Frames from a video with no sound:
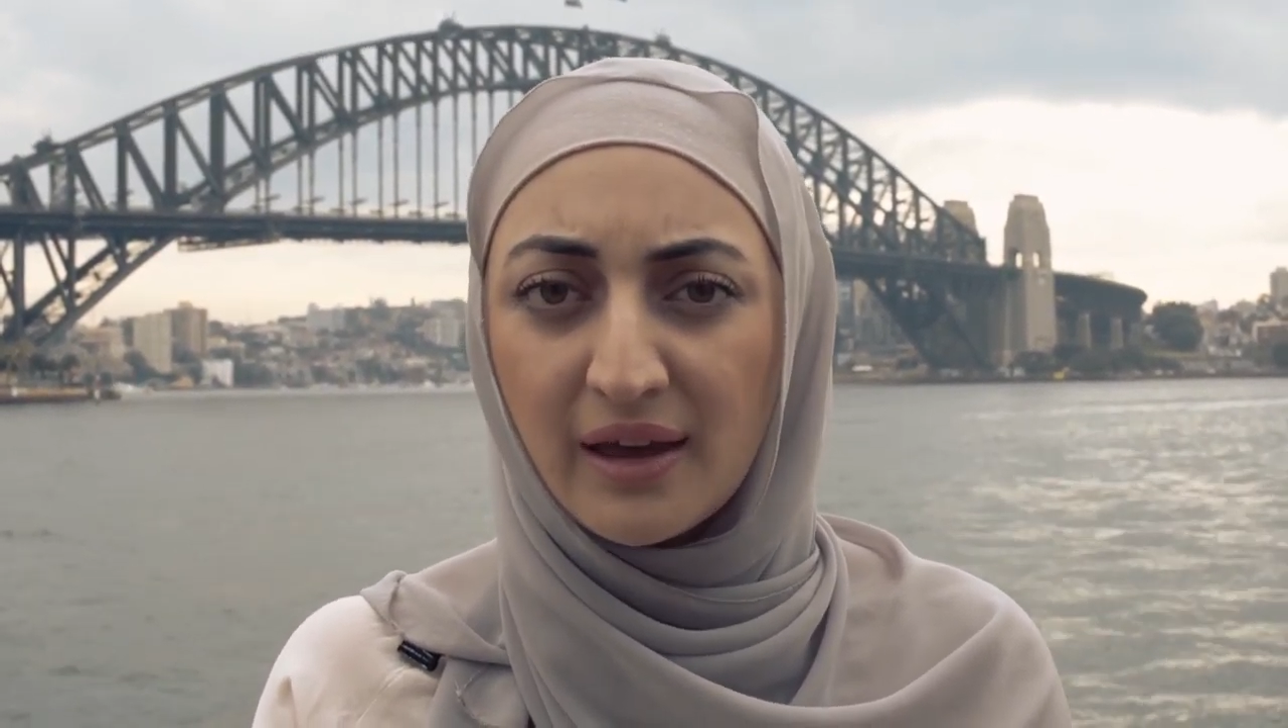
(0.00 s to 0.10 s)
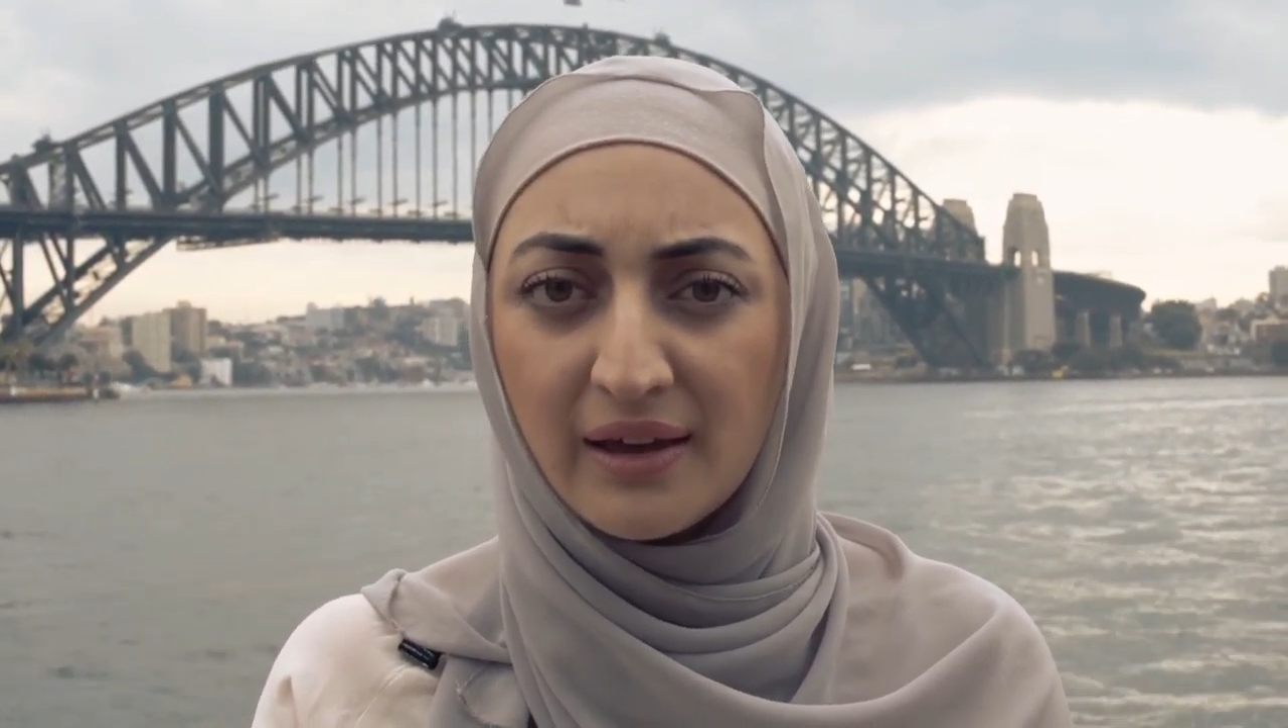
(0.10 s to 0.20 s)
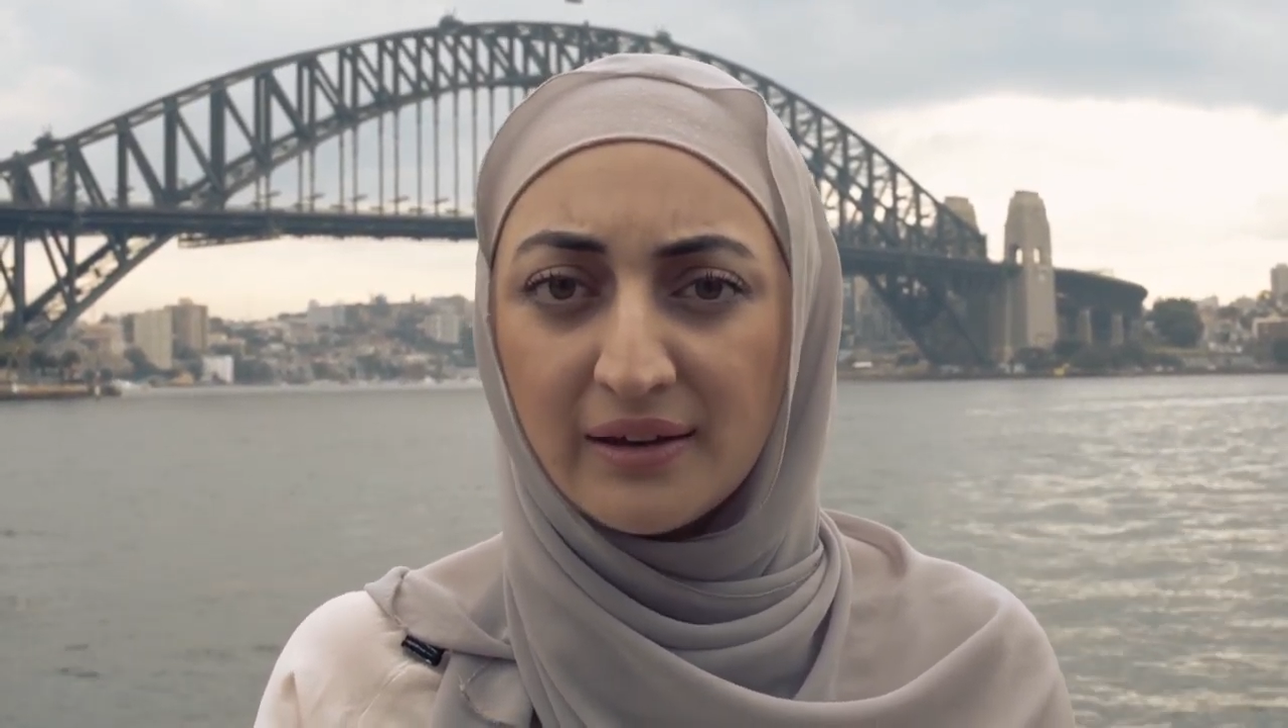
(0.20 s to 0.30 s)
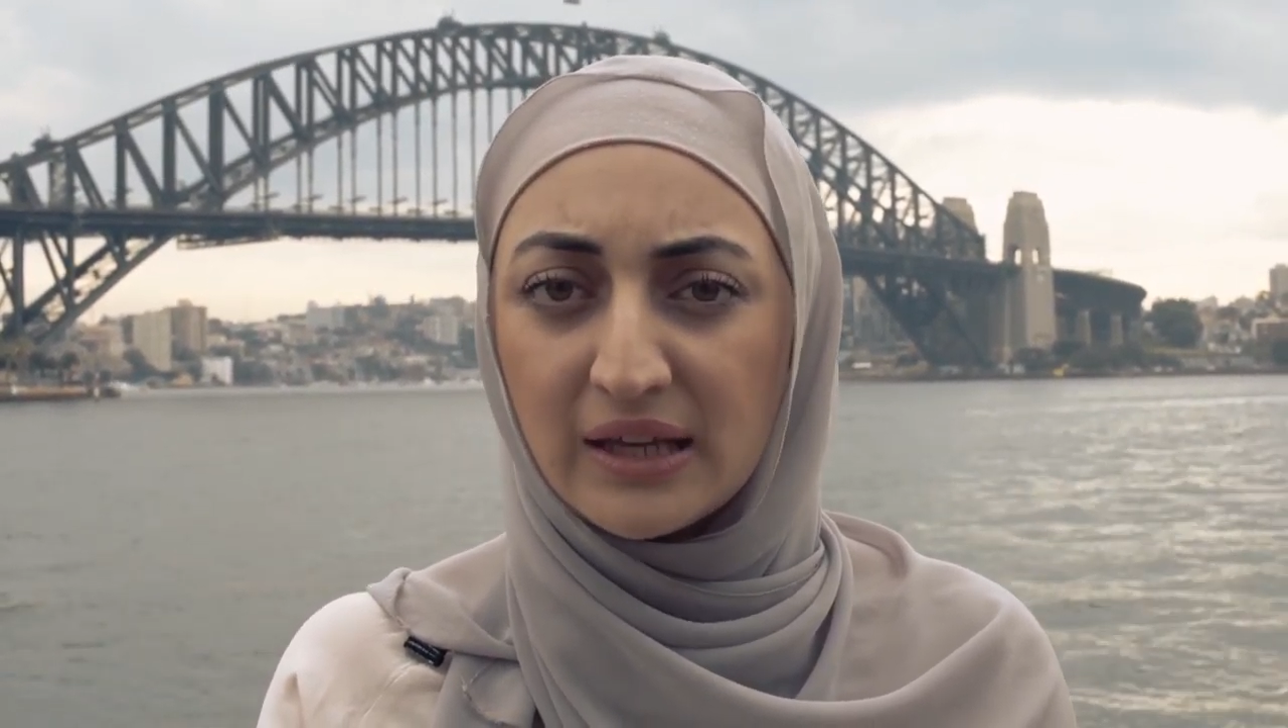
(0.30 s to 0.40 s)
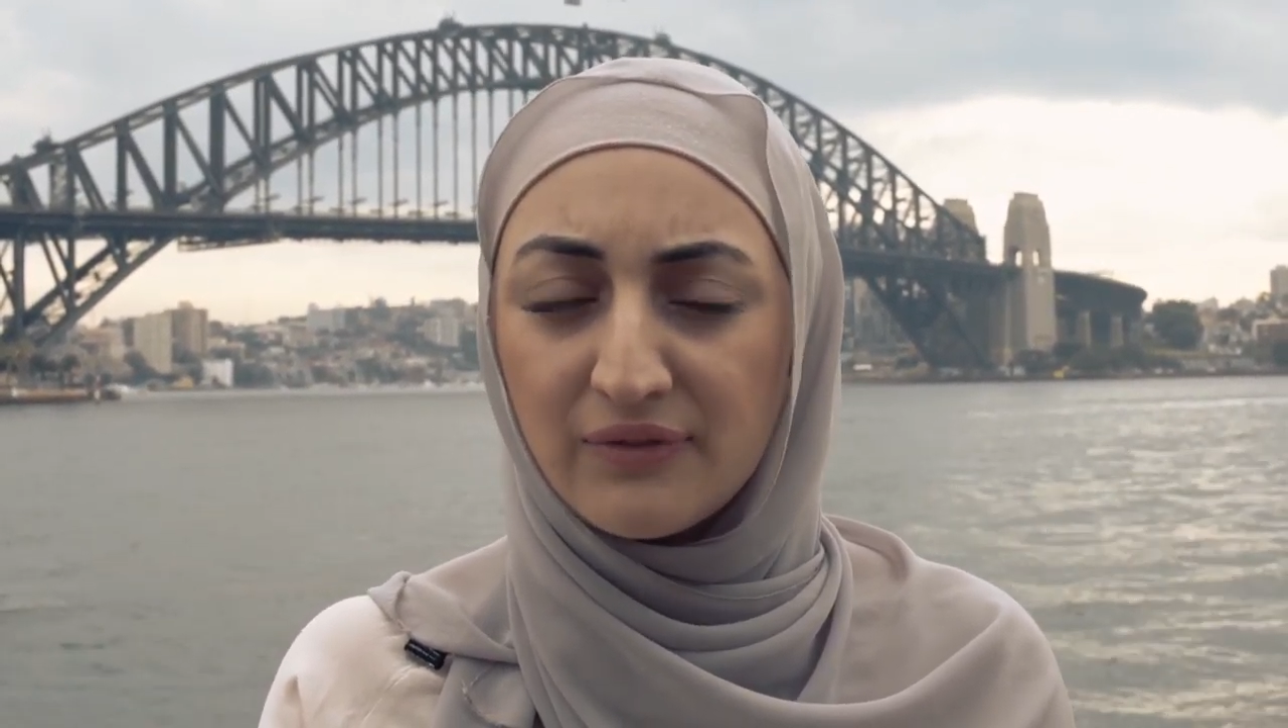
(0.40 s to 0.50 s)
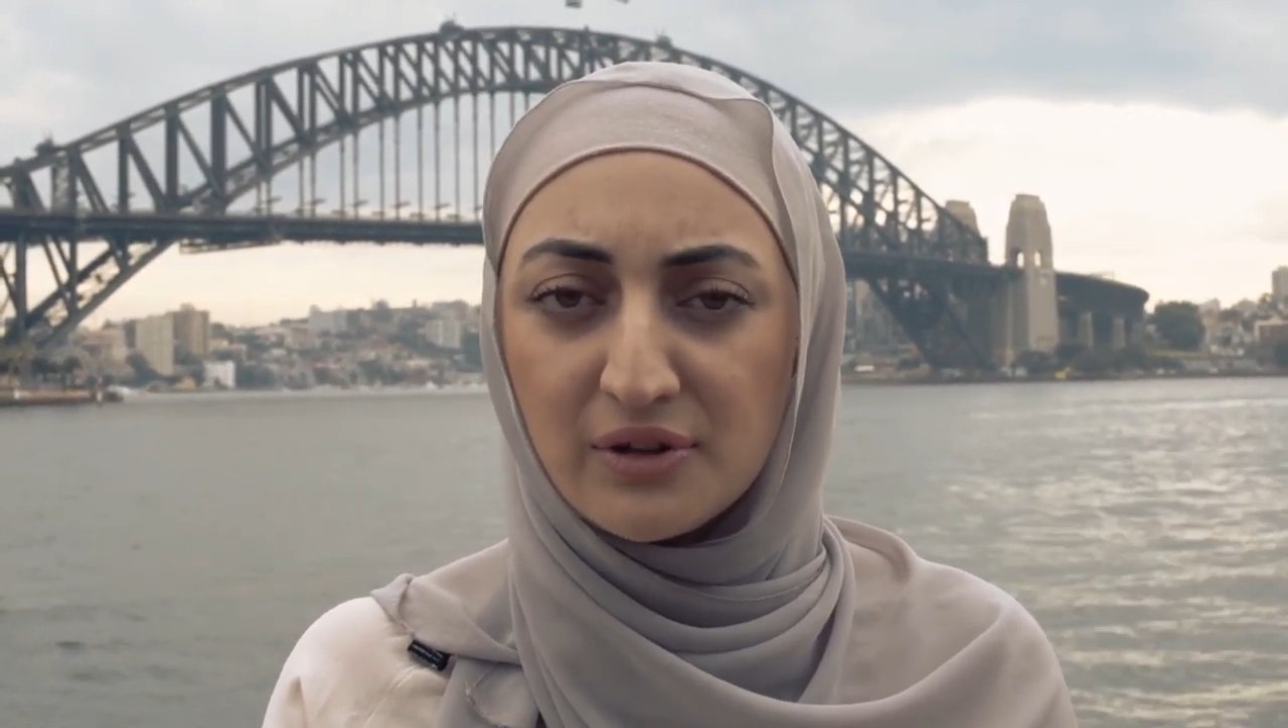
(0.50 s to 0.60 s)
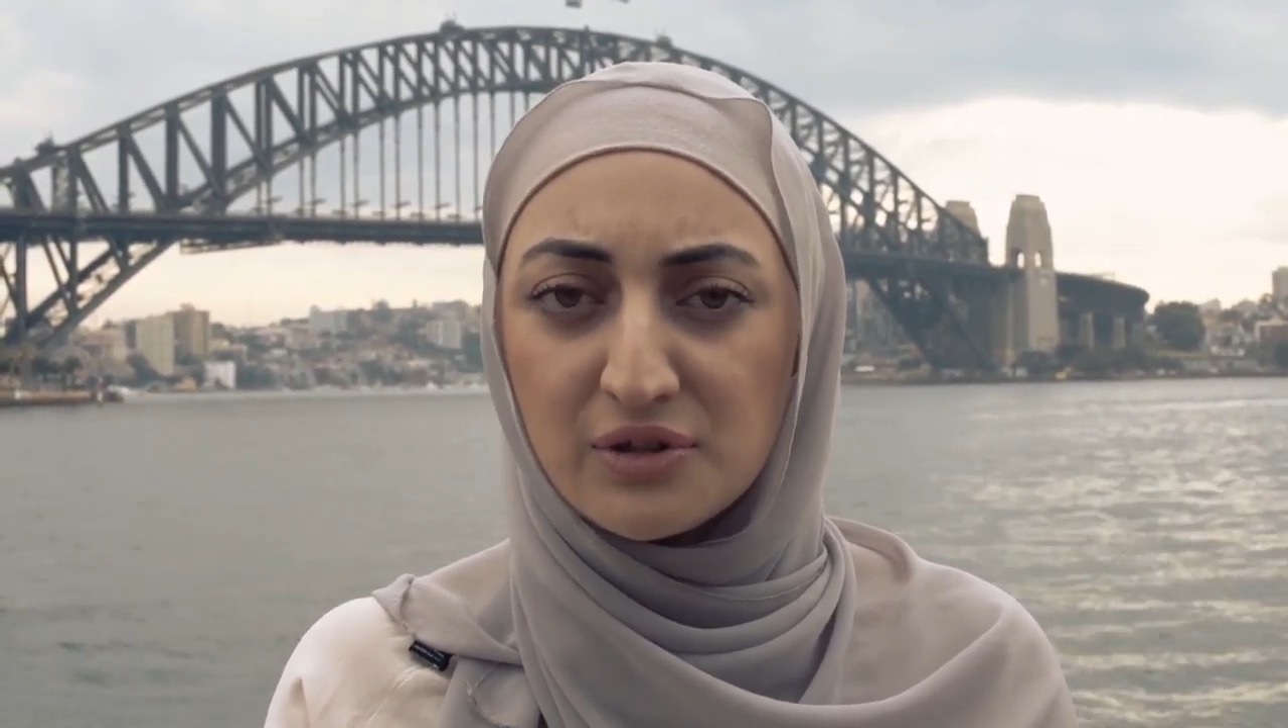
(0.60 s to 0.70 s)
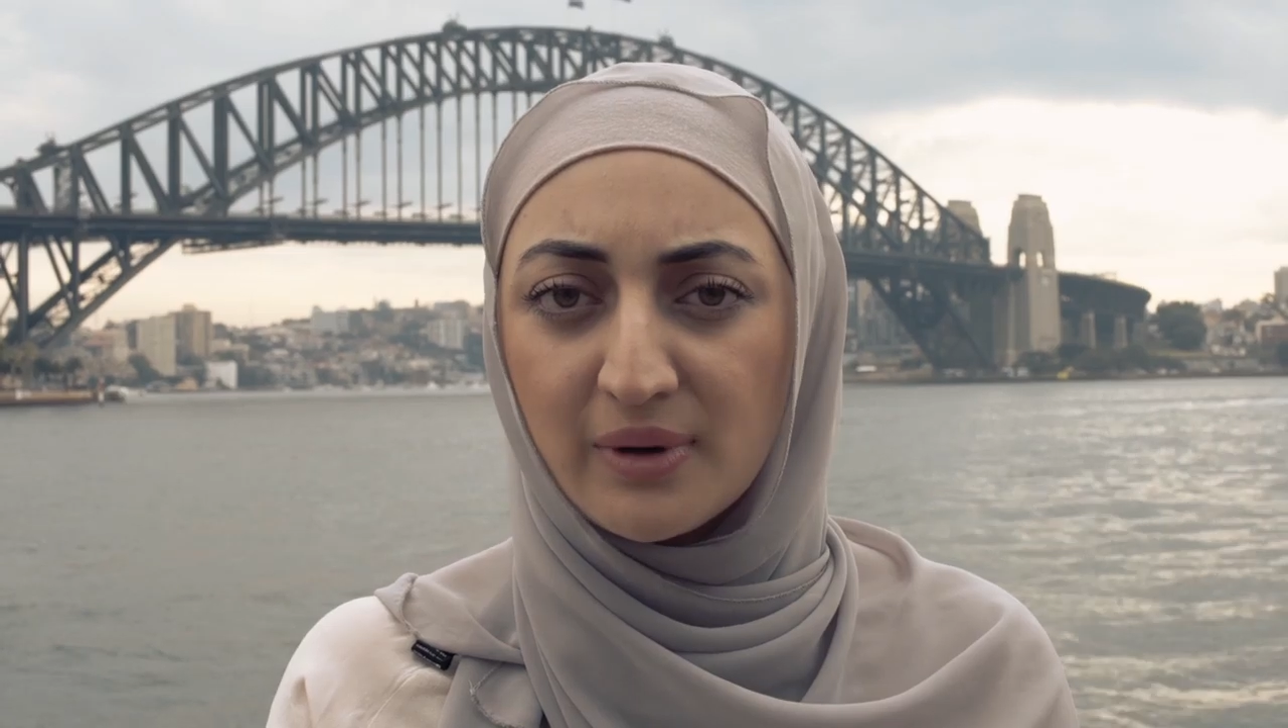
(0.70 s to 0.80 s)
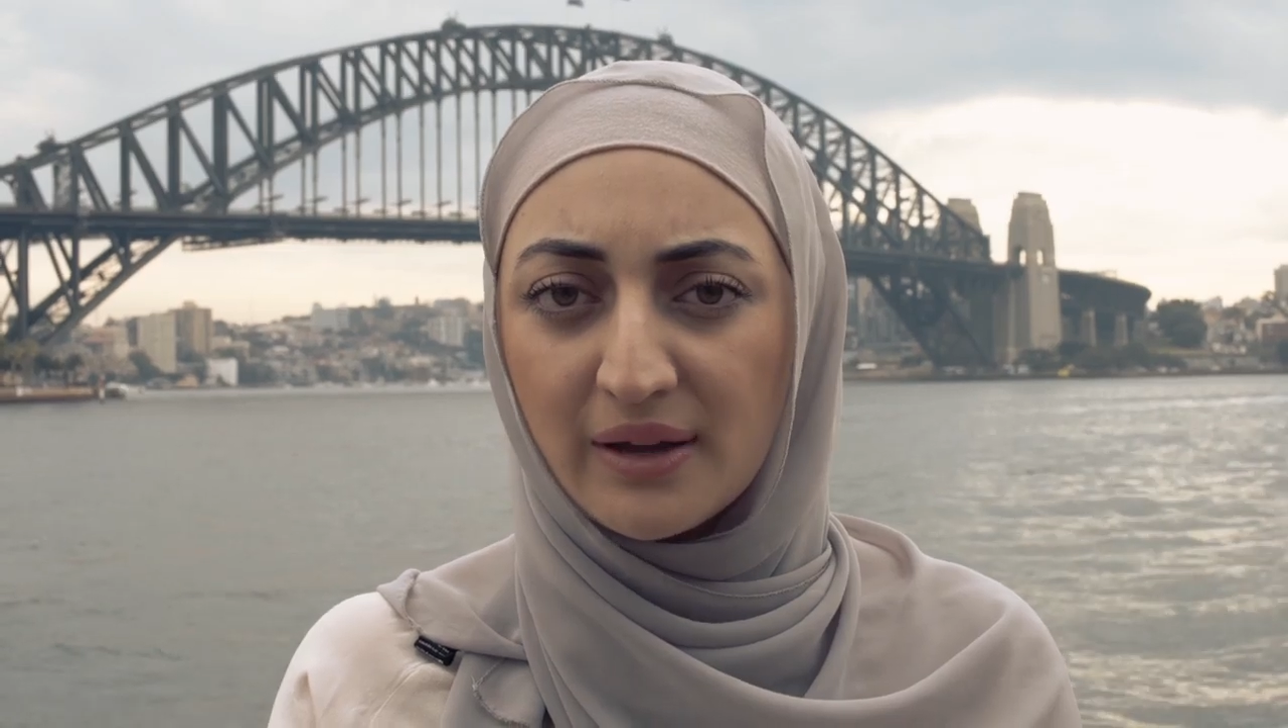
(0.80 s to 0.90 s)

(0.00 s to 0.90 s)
and giving to